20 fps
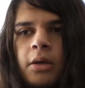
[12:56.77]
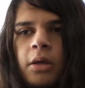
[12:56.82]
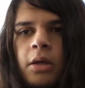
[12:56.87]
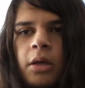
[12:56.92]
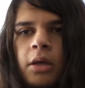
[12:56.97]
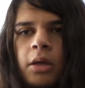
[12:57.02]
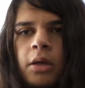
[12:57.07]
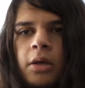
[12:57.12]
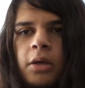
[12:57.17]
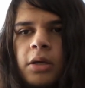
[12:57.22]

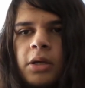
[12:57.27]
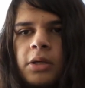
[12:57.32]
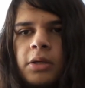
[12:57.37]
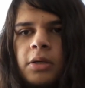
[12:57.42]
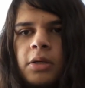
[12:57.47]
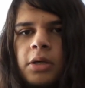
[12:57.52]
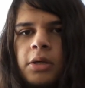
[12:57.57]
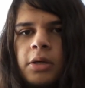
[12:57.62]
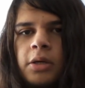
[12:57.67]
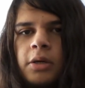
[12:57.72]

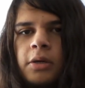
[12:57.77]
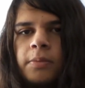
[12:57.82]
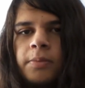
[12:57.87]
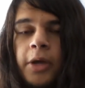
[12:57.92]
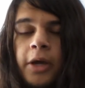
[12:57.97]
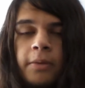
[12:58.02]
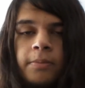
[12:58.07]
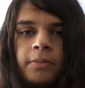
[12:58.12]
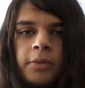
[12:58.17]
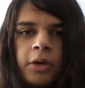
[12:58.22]
And um,
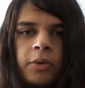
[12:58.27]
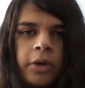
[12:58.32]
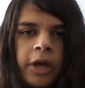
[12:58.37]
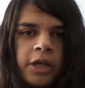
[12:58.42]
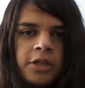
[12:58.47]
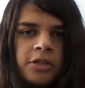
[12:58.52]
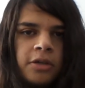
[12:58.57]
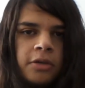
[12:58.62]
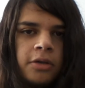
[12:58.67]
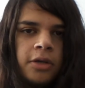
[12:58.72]
yeah, I will
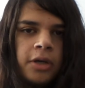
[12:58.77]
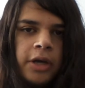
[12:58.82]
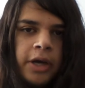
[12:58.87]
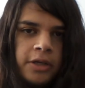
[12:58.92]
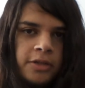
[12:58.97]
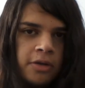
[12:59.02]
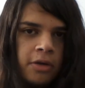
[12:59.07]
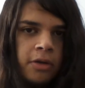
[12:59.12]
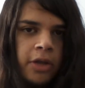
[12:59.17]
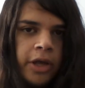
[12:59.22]
catch you
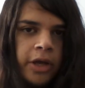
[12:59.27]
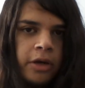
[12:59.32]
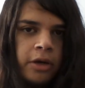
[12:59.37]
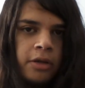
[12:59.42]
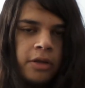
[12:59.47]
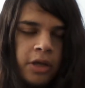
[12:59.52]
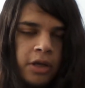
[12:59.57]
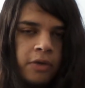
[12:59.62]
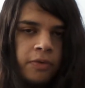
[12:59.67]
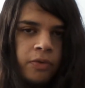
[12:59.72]
guys all later.
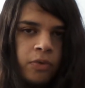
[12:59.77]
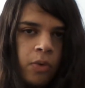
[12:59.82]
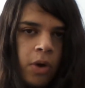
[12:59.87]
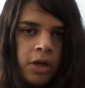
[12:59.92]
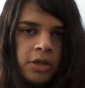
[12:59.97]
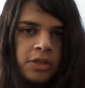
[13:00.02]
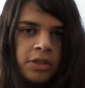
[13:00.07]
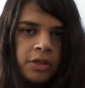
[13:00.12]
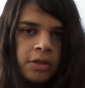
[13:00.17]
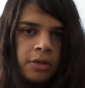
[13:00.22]
Thank you for
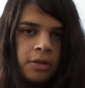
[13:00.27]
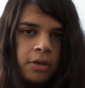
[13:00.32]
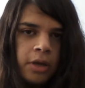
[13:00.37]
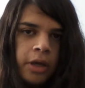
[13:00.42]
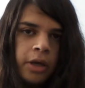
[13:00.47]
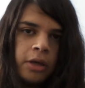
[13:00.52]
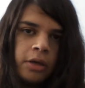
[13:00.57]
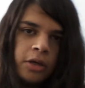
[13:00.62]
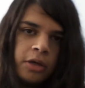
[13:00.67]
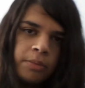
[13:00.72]
watching,
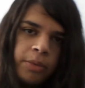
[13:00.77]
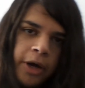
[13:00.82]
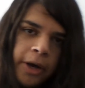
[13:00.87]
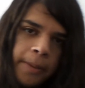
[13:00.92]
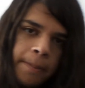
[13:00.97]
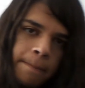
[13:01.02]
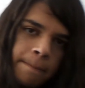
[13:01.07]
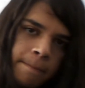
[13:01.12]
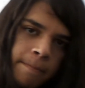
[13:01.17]
and goodbye.